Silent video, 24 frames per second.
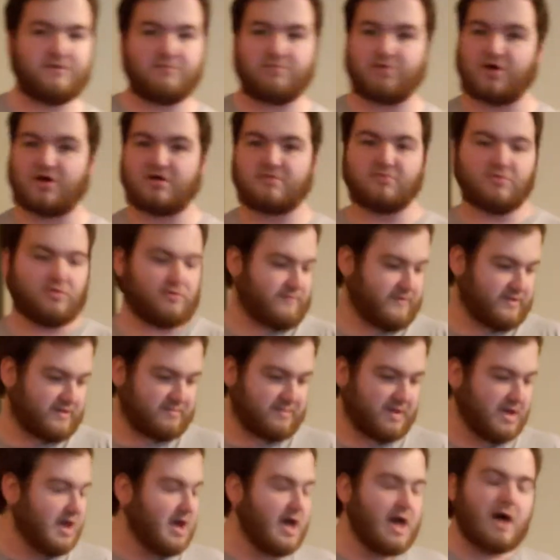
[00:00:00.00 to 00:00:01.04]
the Purge
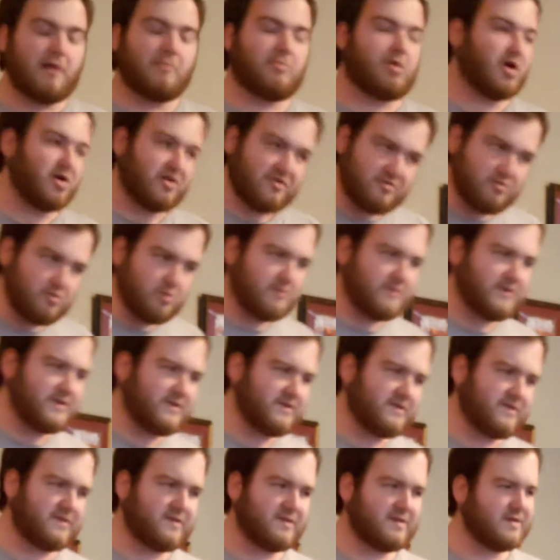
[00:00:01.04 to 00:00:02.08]
movies. Purge
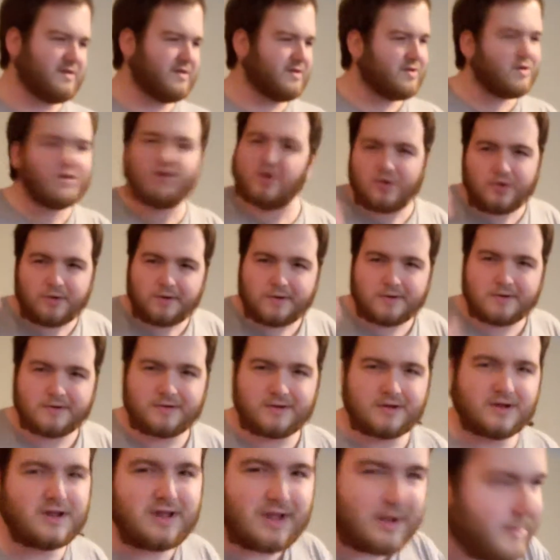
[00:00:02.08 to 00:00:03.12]
movies? Who?
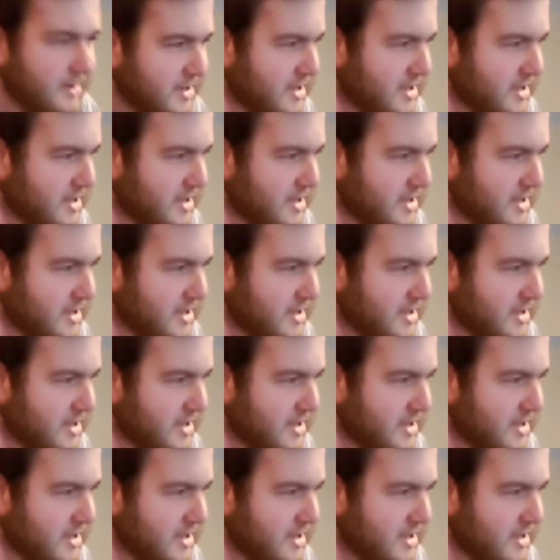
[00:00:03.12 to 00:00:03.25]
Come